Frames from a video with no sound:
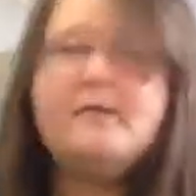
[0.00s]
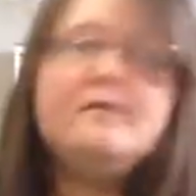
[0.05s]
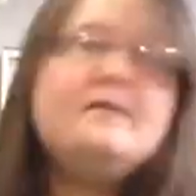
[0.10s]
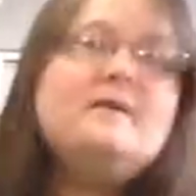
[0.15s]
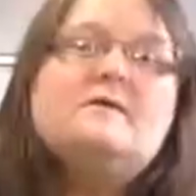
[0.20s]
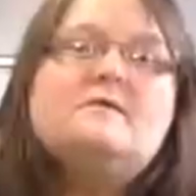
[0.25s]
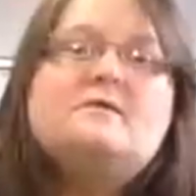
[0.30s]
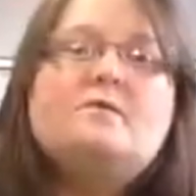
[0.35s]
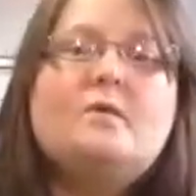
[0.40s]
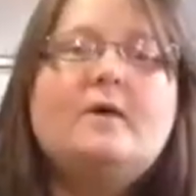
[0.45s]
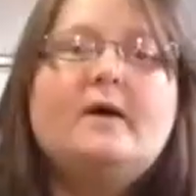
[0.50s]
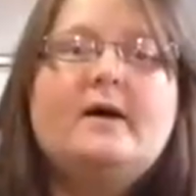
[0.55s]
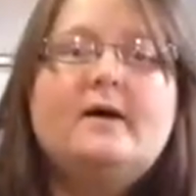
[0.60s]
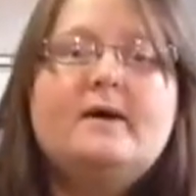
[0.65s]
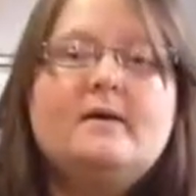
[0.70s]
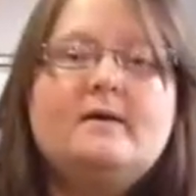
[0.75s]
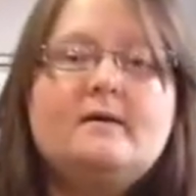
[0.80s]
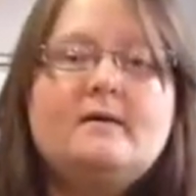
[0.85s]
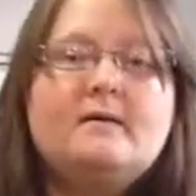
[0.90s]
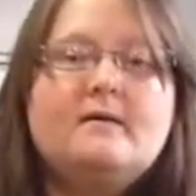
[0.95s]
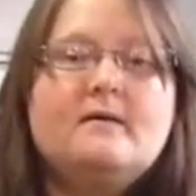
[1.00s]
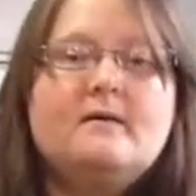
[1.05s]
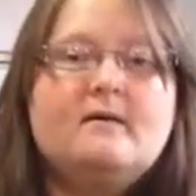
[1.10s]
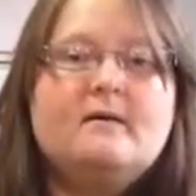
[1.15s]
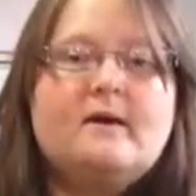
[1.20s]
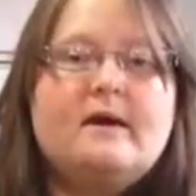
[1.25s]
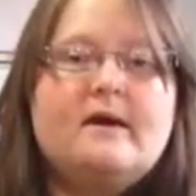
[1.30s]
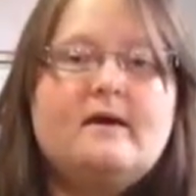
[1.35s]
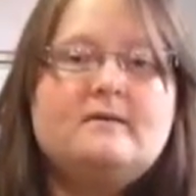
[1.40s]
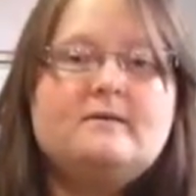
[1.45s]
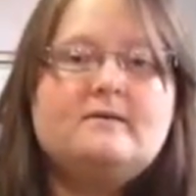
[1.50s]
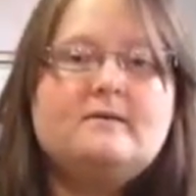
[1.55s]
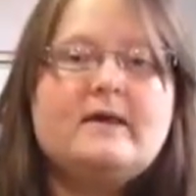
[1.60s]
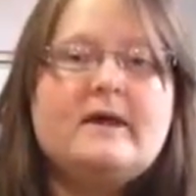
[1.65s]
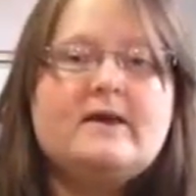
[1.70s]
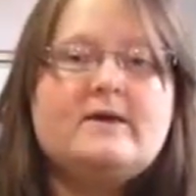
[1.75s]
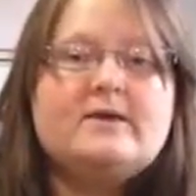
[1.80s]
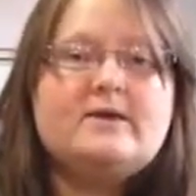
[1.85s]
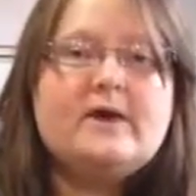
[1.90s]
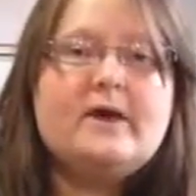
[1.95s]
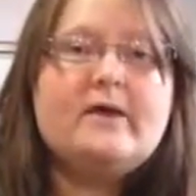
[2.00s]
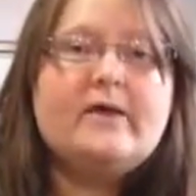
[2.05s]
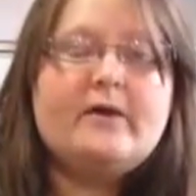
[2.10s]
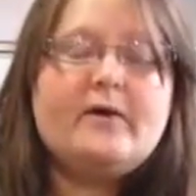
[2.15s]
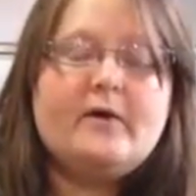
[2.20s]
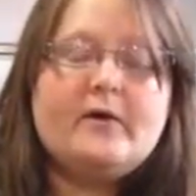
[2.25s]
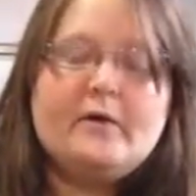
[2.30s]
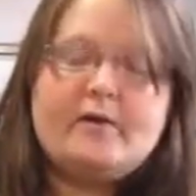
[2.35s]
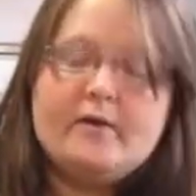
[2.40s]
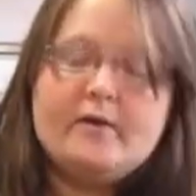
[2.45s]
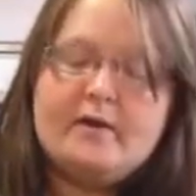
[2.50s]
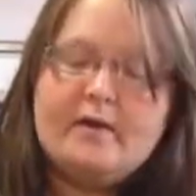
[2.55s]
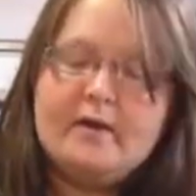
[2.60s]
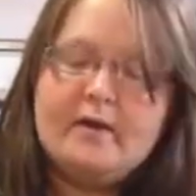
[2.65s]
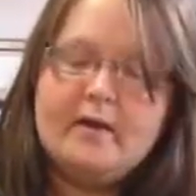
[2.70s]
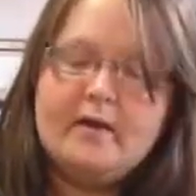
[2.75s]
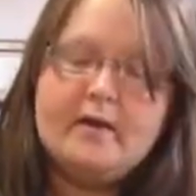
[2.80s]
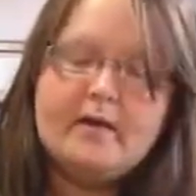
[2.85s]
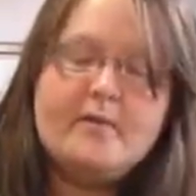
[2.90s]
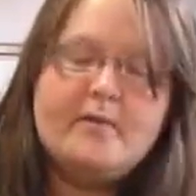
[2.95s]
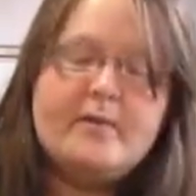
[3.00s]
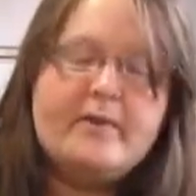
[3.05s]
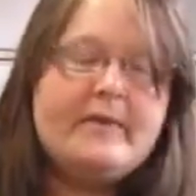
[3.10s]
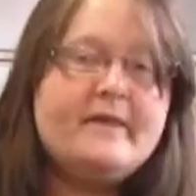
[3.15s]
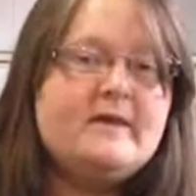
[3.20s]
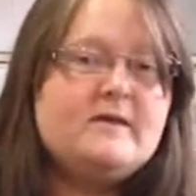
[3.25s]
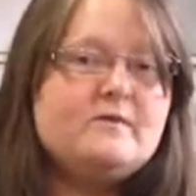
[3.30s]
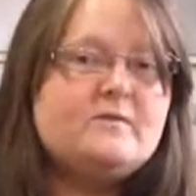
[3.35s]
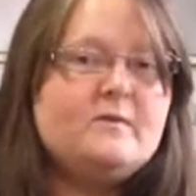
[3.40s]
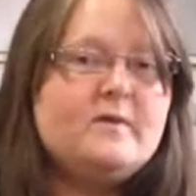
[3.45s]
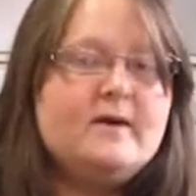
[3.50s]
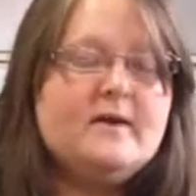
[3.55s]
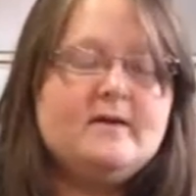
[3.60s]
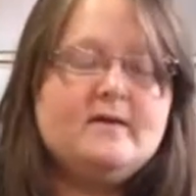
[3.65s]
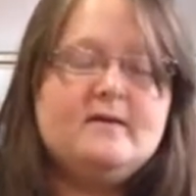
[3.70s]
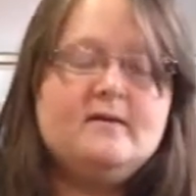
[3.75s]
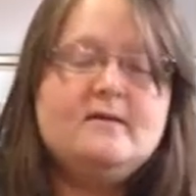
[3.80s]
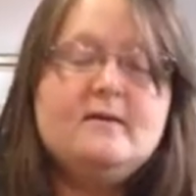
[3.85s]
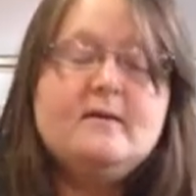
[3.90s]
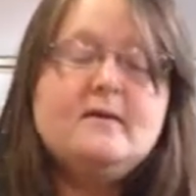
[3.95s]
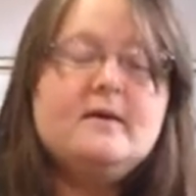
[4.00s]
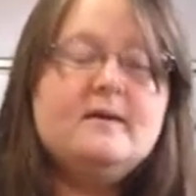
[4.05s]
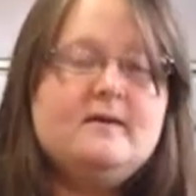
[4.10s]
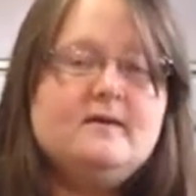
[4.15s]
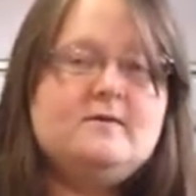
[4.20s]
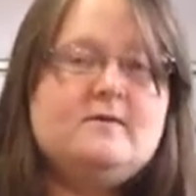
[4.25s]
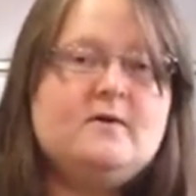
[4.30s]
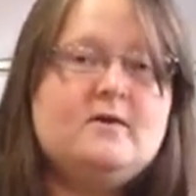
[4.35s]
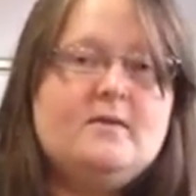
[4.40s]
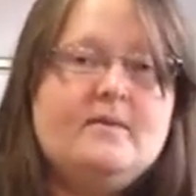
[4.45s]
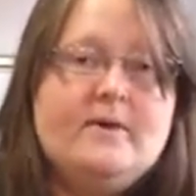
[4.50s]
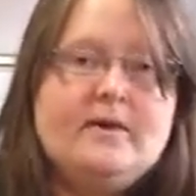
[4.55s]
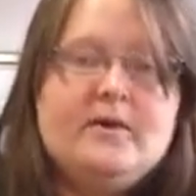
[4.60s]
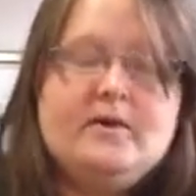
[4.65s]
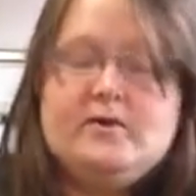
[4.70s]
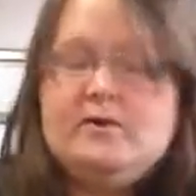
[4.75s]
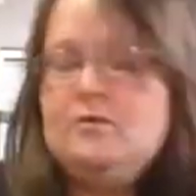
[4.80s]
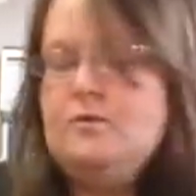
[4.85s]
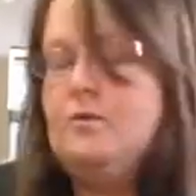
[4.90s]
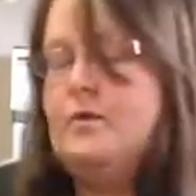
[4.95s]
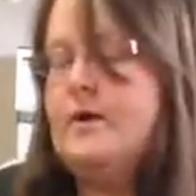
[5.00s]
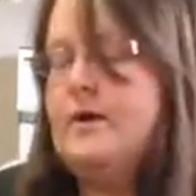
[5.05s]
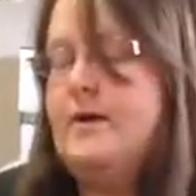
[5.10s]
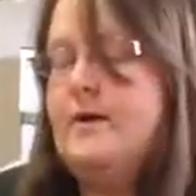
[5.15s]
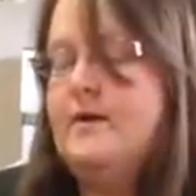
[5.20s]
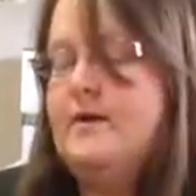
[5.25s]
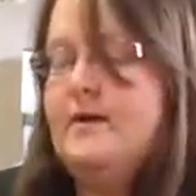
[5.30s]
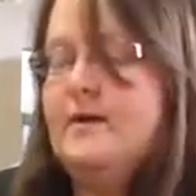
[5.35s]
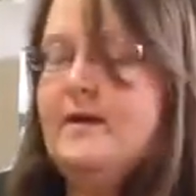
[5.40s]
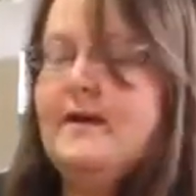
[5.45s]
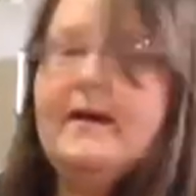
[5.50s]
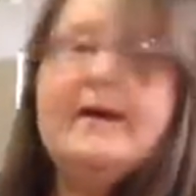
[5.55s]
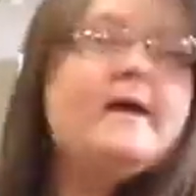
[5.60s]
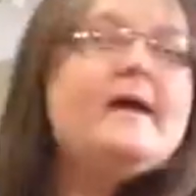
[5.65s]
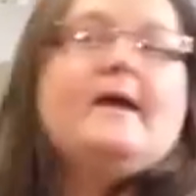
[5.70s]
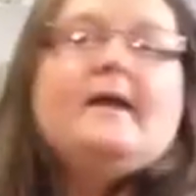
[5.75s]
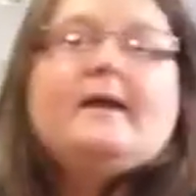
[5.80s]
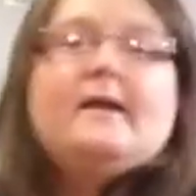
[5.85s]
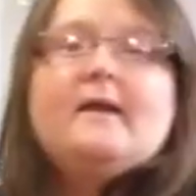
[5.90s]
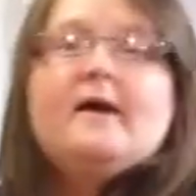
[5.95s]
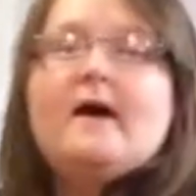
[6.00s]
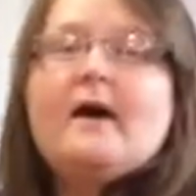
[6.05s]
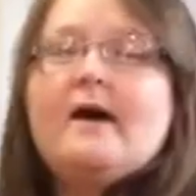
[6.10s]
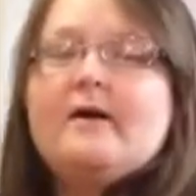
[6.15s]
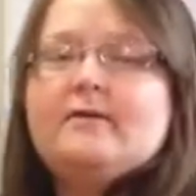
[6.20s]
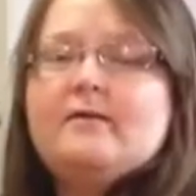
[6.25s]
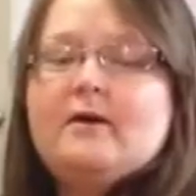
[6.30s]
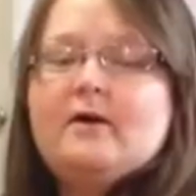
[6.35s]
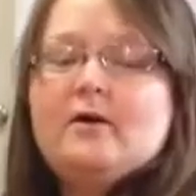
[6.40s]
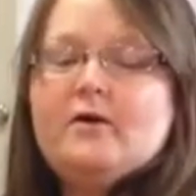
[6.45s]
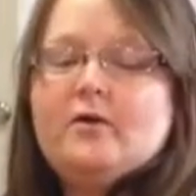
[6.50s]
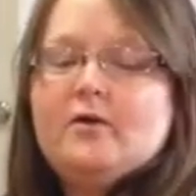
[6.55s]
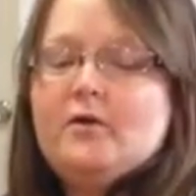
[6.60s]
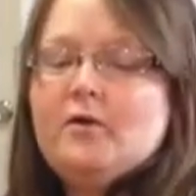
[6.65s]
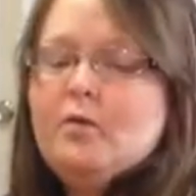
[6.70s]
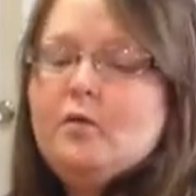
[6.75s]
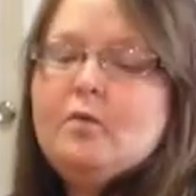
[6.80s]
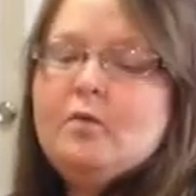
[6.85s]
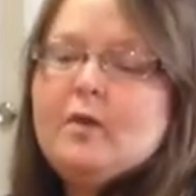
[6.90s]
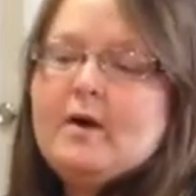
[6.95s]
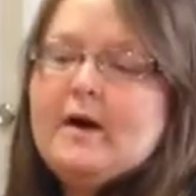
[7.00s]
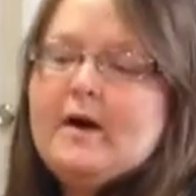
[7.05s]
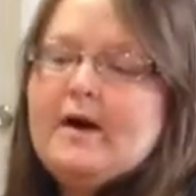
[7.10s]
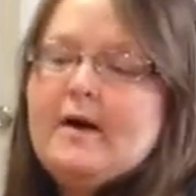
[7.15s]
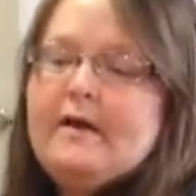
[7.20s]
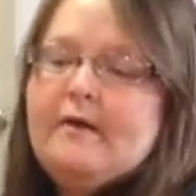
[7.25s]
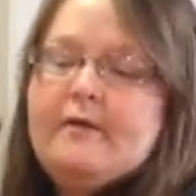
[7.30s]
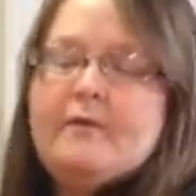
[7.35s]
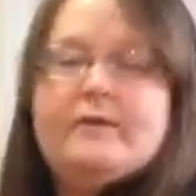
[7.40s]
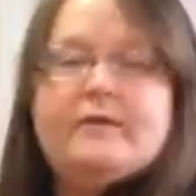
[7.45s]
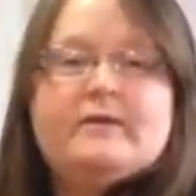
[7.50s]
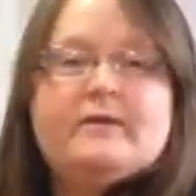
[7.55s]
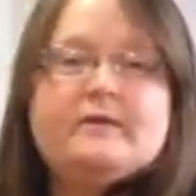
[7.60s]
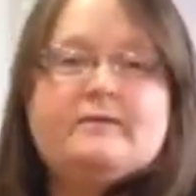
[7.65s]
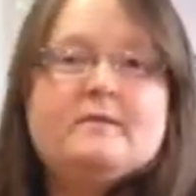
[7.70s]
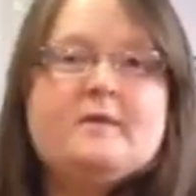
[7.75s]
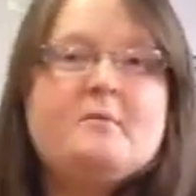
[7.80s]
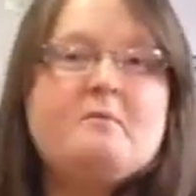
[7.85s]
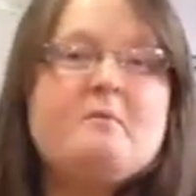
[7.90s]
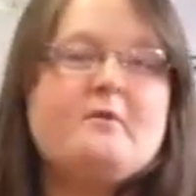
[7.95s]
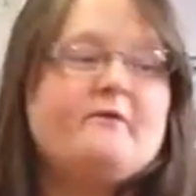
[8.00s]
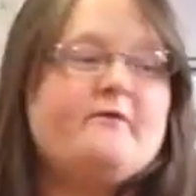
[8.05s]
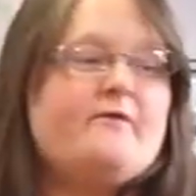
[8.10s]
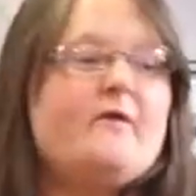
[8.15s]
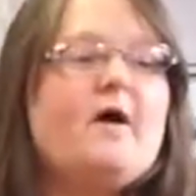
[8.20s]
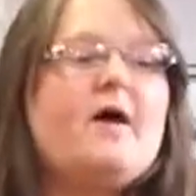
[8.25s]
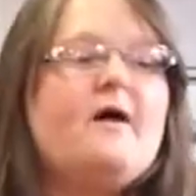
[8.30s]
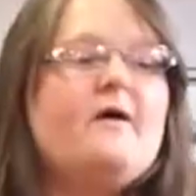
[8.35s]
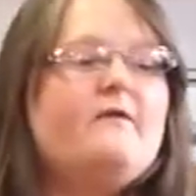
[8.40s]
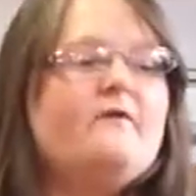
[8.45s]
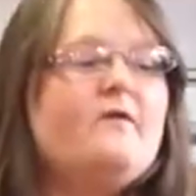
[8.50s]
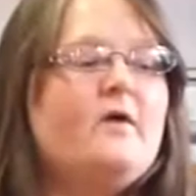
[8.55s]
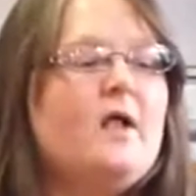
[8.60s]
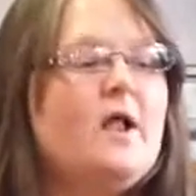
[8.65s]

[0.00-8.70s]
this one is less yellow, but this one is going to be a good one, and I'll tell you why with tip number 5.